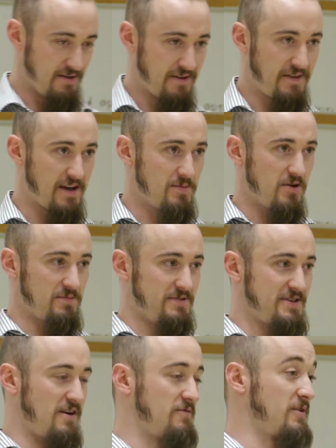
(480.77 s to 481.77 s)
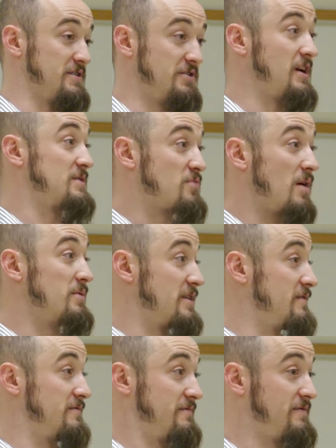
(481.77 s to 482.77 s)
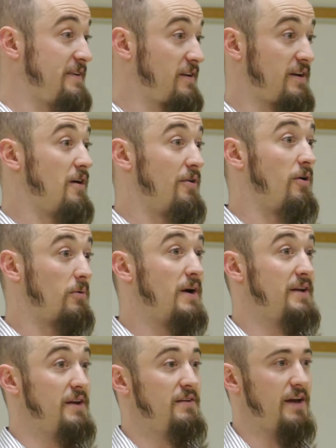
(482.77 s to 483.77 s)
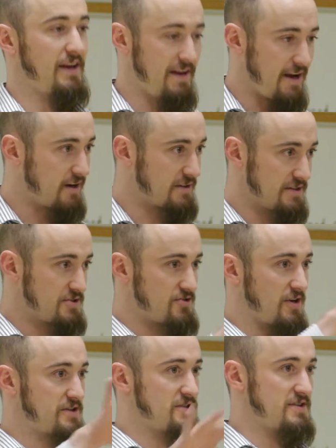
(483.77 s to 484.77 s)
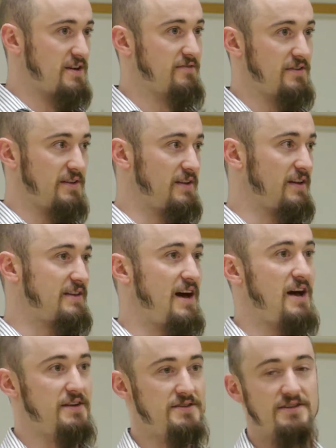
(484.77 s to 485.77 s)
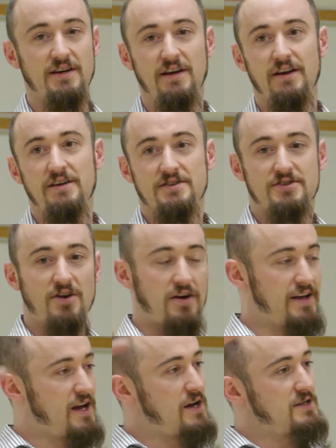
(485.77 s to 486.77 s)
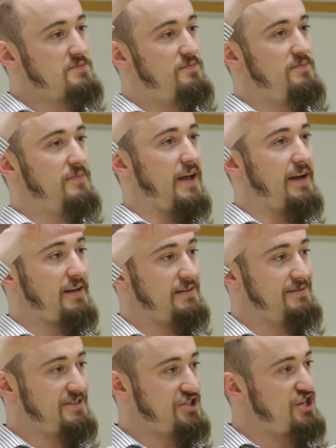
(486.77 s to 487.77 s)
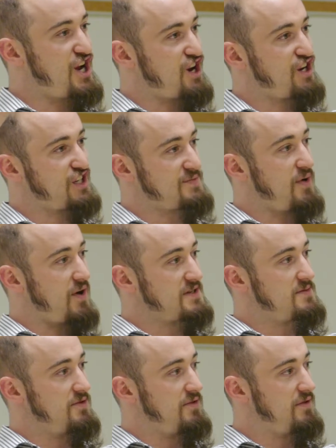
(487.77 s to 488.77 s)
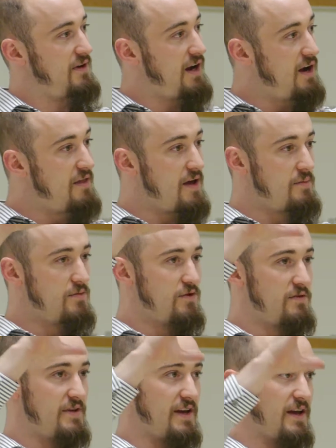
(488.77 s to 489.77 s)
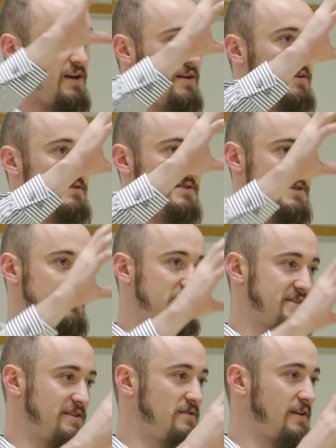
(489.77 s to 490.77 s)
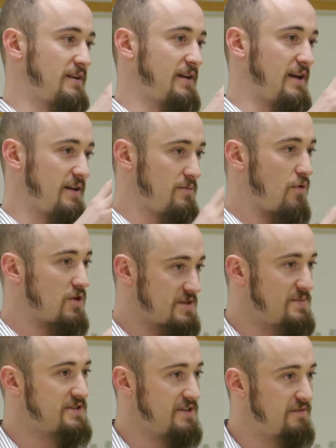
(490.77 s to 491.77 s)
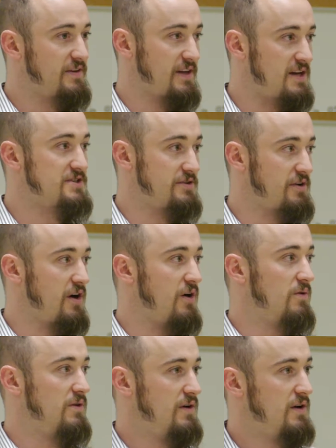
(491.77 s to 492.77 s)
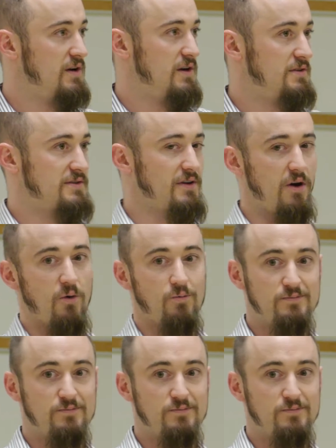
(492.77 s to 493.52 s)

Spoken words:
thing about software is you guys probably have figured out already, inheritance structures and everything like that, is starting out as generic as possible, and then moving in specific, getting more specific as you go. So,